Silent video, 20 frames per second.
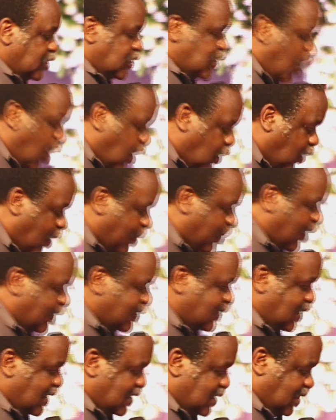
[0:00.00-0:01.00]
Talk
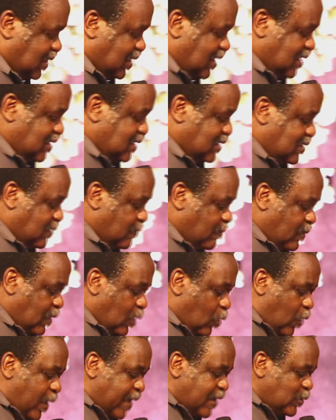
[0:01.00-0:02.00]
about these things.
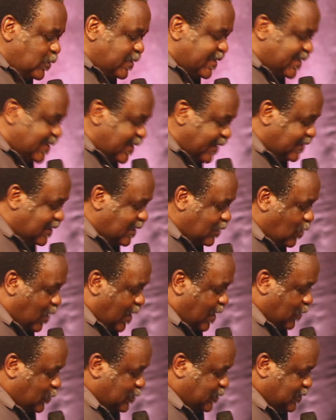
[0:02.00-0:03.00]
When you sit in
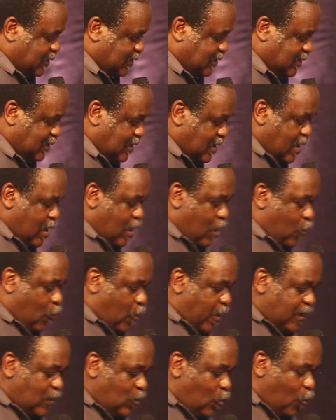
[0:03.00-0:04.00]
your houses,
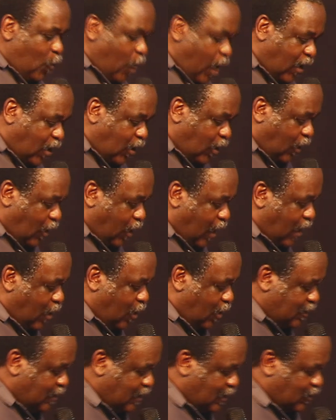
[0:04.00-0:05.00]
when you walk
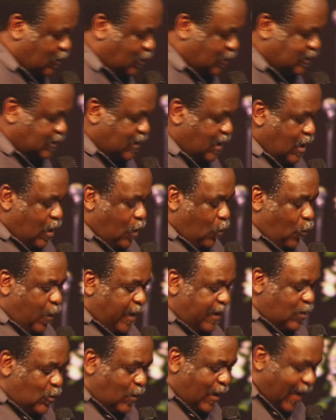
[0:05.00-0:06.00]
along the road,
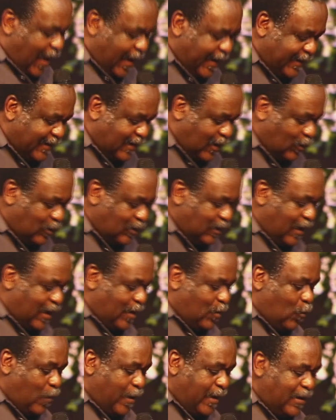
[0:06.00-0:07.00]
when you lie down,
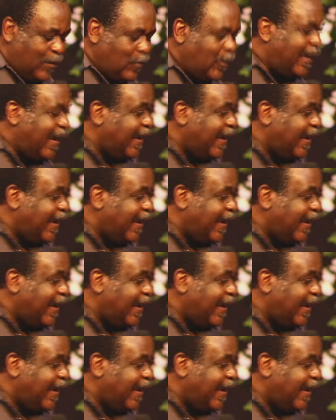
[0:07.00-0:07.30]
and when you